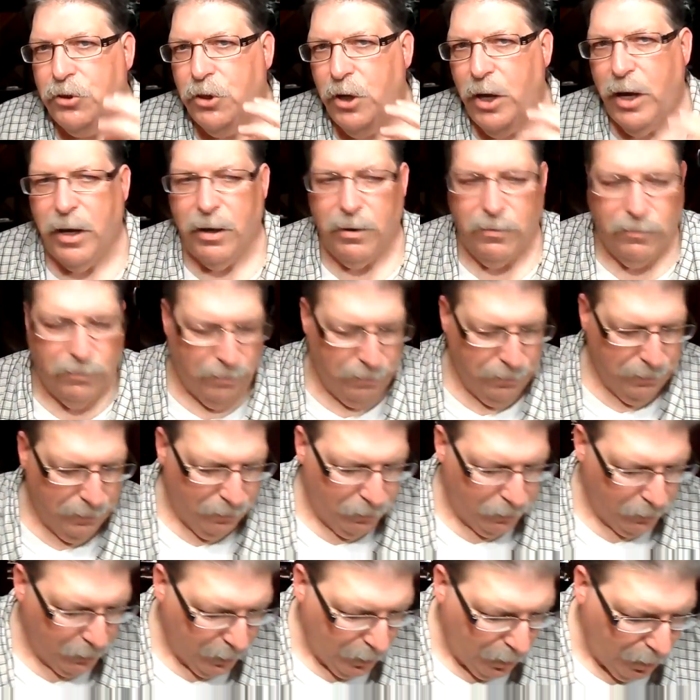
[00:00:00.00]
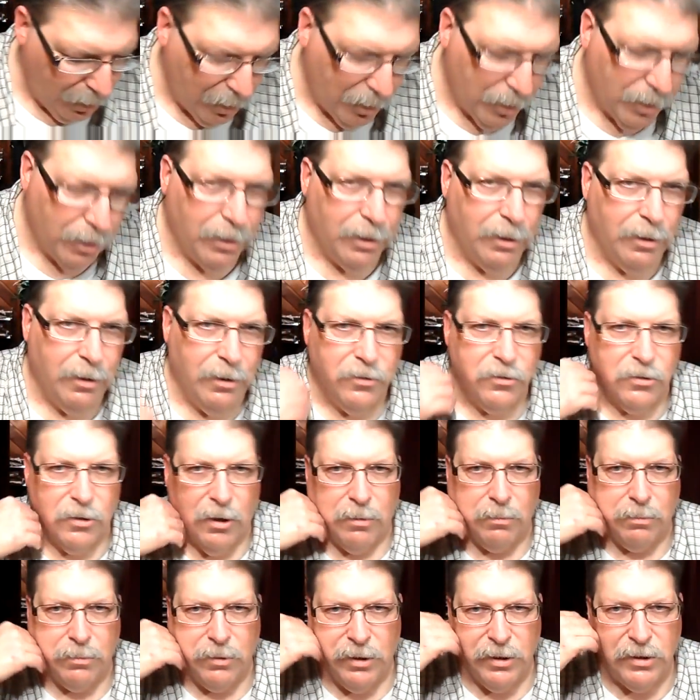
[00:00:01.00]
the shave.
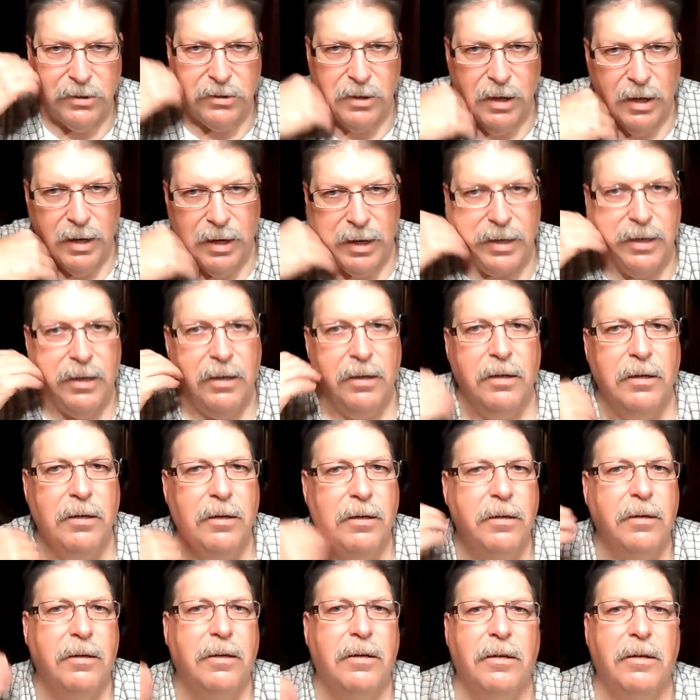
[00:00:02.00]
So this side,